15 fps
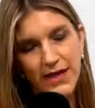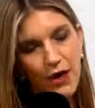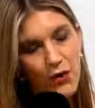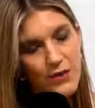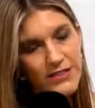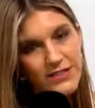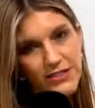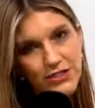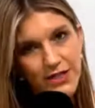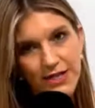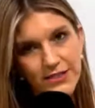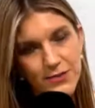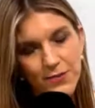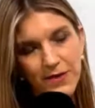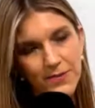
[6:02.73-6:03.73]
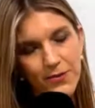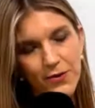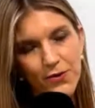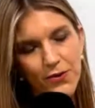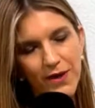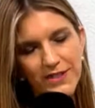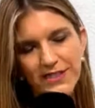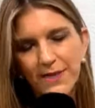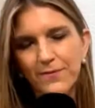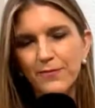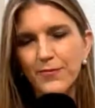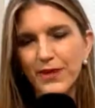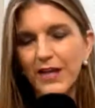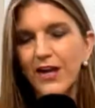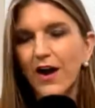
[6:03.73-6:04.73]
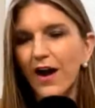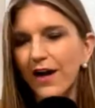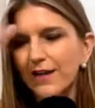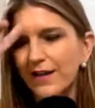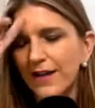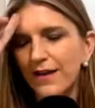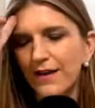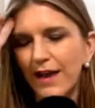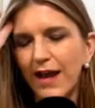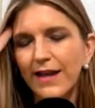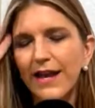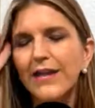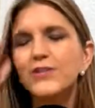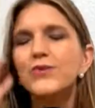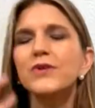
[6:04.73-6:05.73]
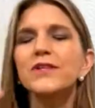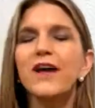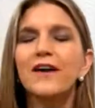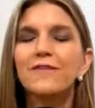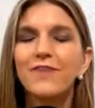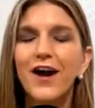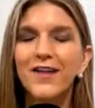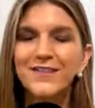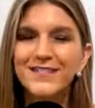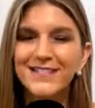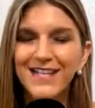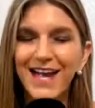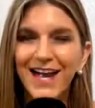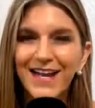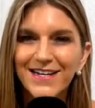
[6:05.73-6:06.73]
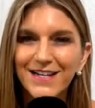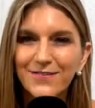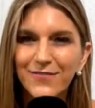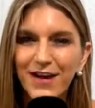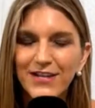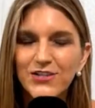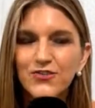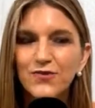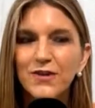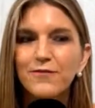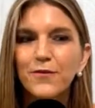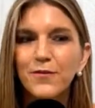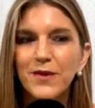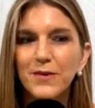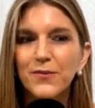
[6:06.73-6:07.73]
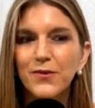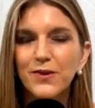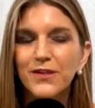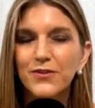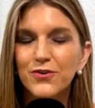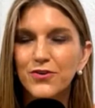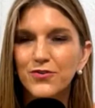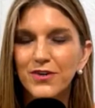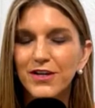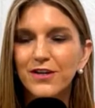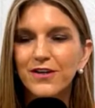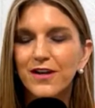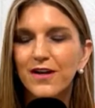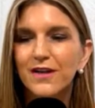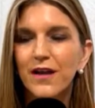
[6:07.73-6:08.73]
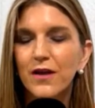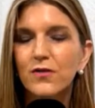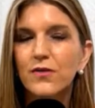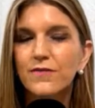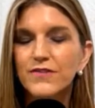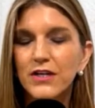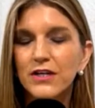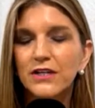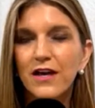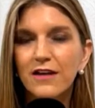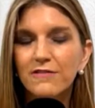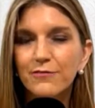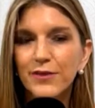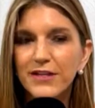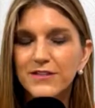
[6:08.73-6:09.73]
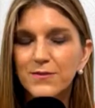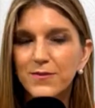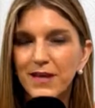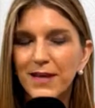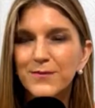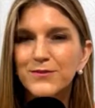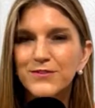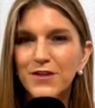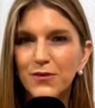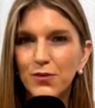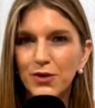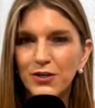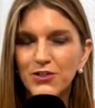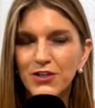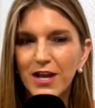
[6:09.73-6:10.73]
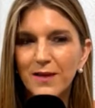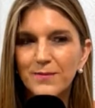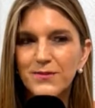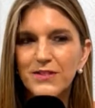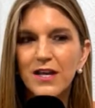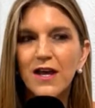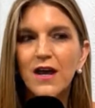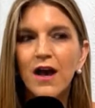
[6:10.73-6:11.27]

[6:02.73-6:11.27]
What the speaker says: I always suggest people because I'm big on, I do a lot of on-the-side advisory for people in their career. We've done a lot of Blazing Babes workshops